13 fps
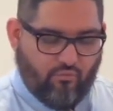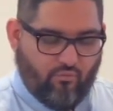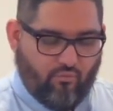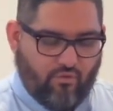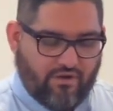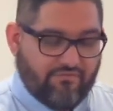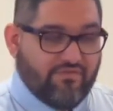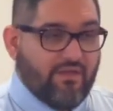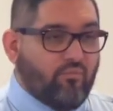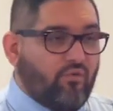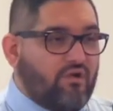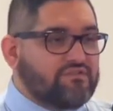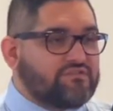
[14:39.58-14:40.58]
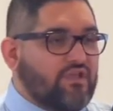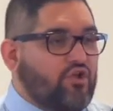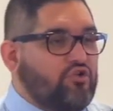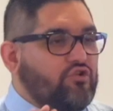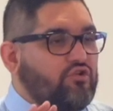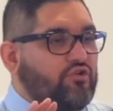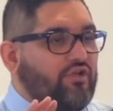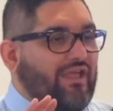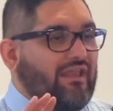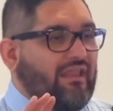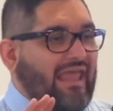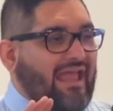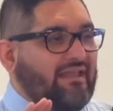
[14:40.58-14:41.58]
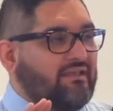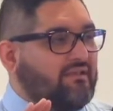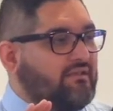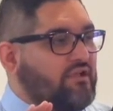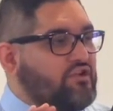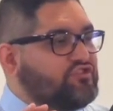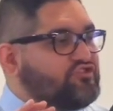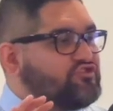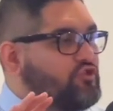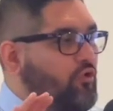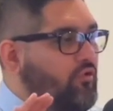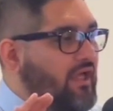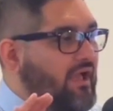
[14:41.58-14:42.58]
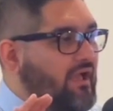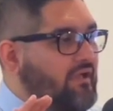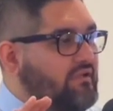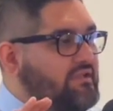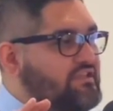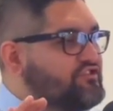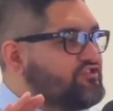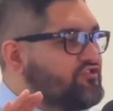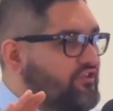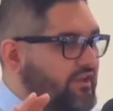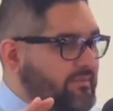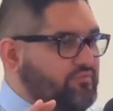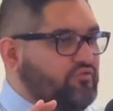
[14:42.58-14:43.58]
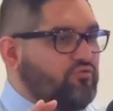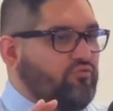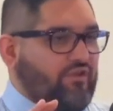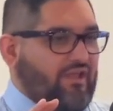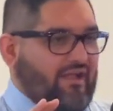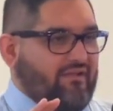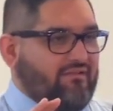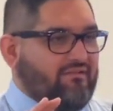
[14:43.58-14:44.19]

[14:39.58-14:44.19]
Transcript: One of them was in Latin, sola scriptura,